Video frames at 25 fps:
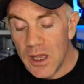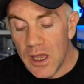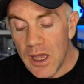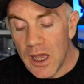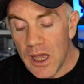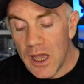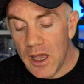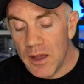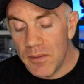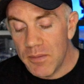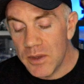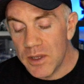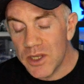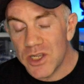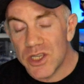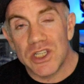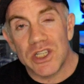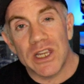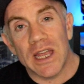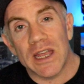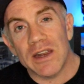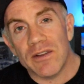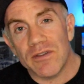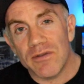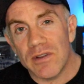Um,
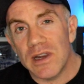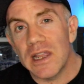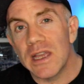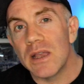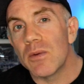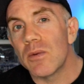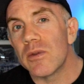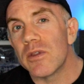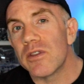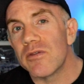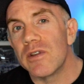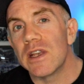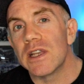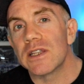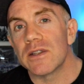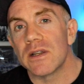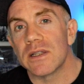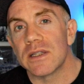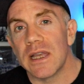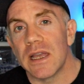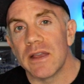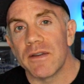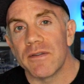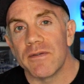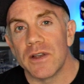generally, the reason I
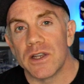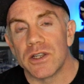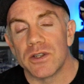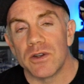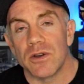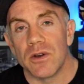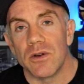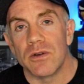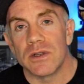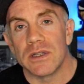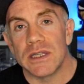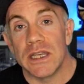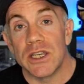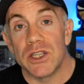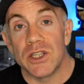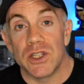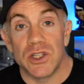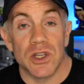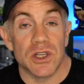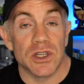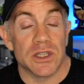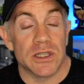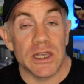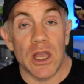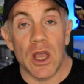take fish oils is
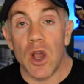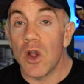just the